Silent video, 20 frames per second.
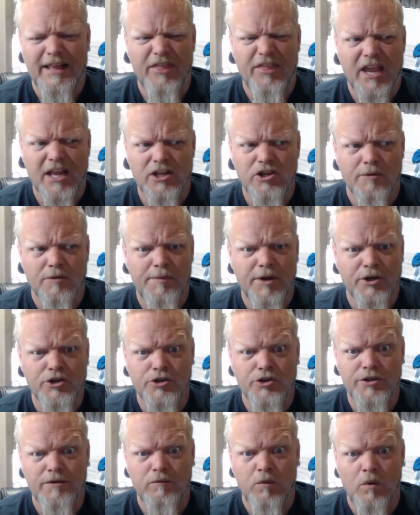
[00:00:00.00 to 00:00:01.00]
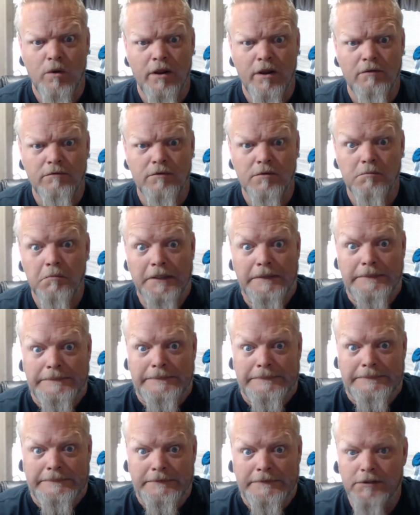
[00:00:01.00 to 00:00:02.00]
think I took pictures of one of them,
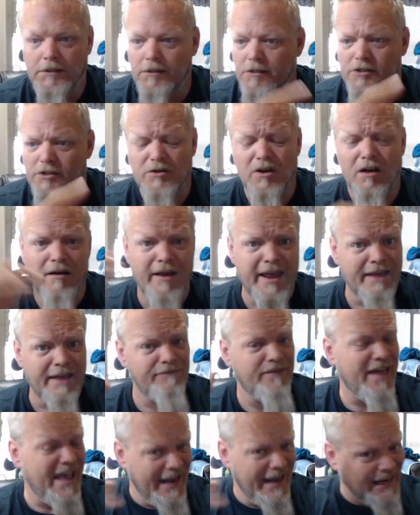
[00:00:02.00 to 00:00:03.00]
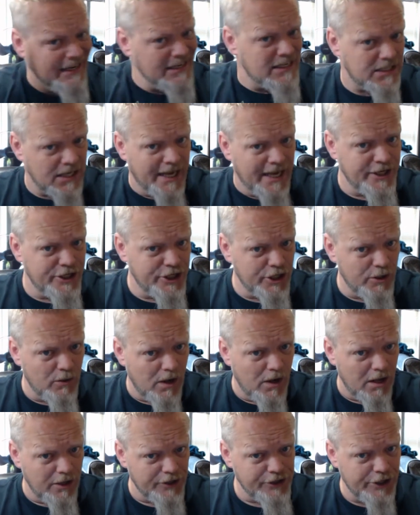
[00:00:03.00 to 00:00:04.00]
so I'll have that in a slideshow
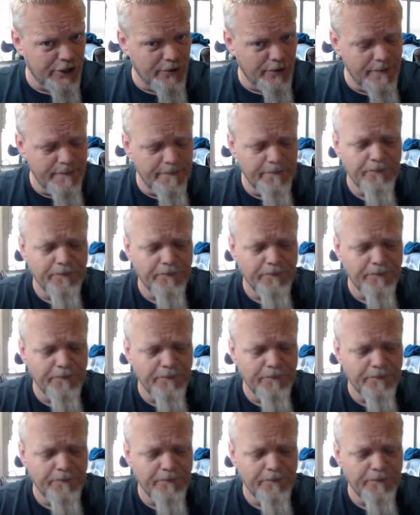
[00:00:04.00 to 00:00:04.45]
also.